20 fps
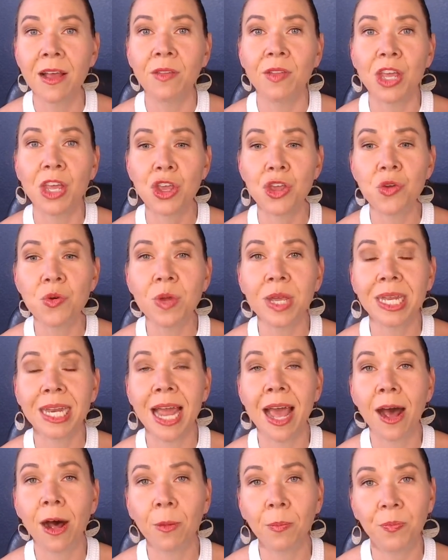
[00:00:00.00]
that you can
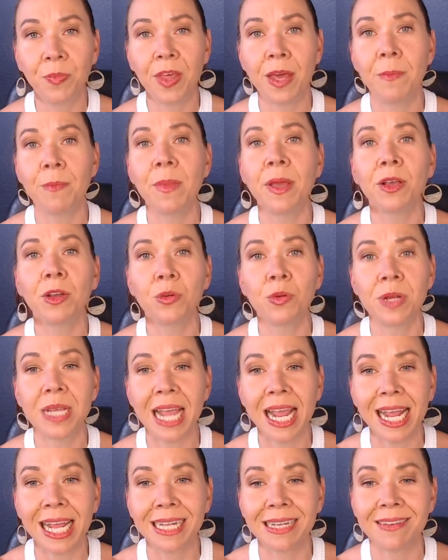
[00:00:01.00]
help them
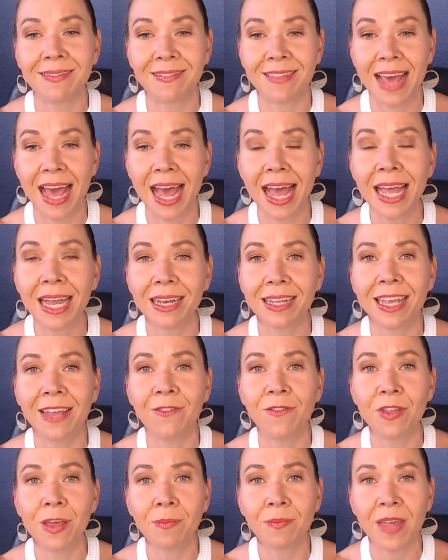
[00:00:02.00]
create that,
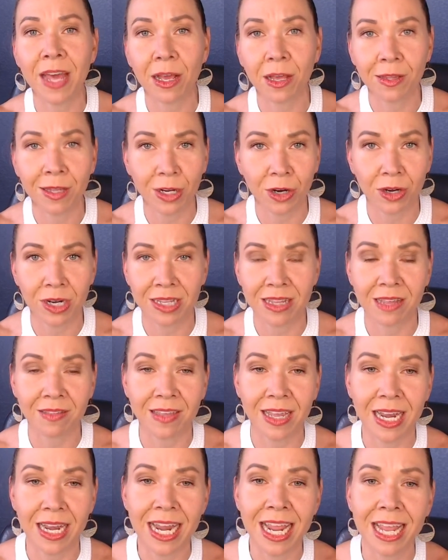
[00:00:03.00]
give them that clarity that
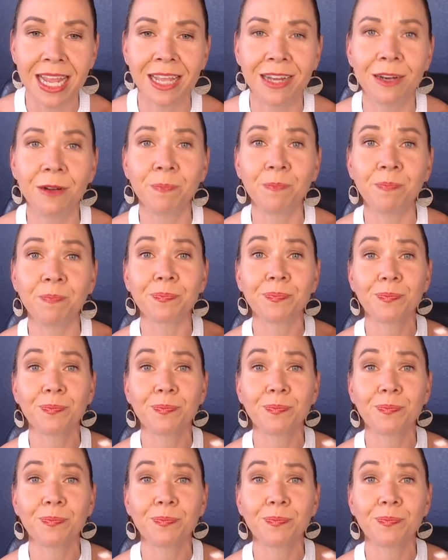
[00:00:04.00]
they need,